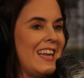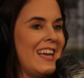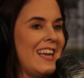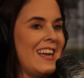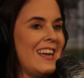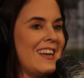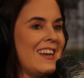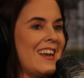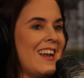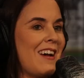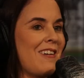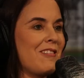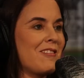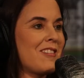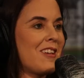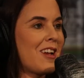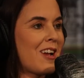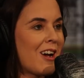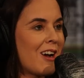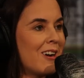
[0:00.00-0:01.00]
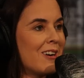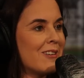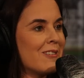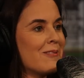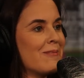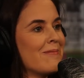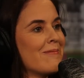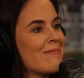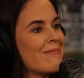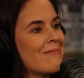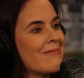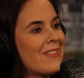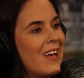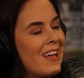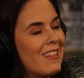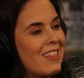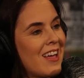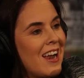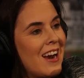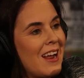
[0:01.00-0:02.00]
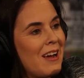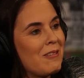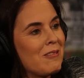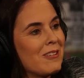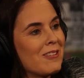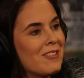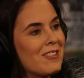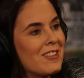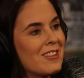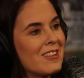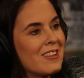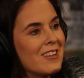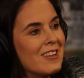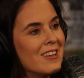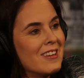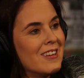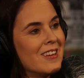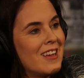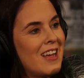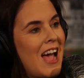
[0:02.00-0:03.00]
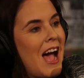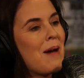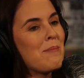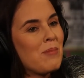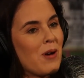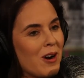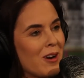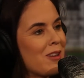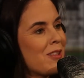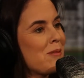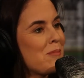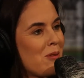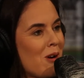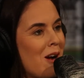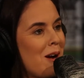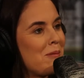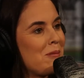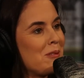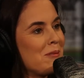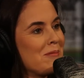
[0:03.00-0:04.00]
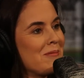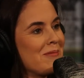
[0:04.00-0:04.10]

Mm. And I was like, oh, I thought I was. I'm part of the problem.